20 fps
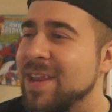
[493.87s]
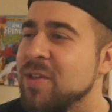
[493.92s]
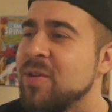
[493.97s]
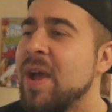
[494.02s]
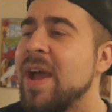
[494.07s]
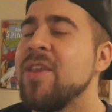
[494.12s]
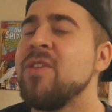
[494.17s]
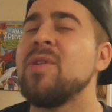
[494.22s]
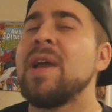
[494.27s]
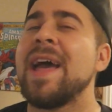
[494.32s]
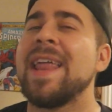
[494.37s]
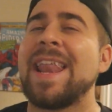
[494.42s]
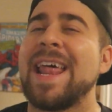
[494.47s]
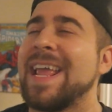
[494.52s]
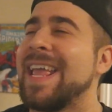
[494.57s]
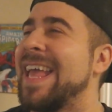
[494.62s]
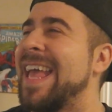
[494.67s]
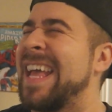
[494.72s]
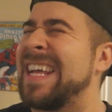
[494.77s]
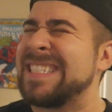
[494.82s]
You got
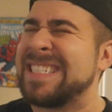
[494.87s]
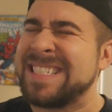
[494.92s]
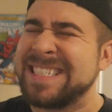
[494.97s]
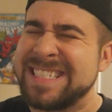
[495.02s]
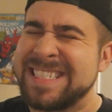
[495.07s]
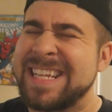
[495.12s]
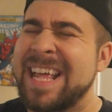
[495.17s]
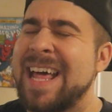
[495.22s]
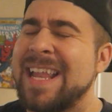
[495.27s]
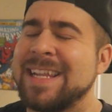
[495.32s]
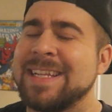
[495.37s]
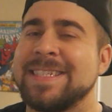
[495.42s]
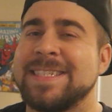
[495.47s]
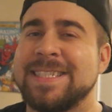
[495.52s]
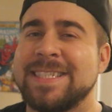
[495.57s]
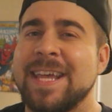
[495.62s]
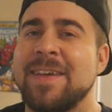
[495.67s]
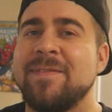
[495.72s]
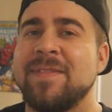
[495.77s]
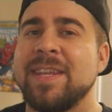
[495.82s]
like a solid
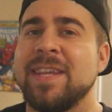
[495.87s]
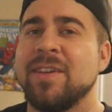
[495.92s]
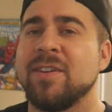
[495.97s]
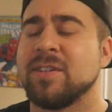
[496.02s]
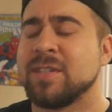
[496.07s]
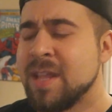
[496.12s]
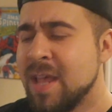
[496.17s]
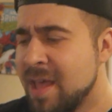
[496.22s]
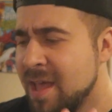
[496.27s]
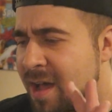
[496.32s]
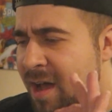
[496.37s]
7 years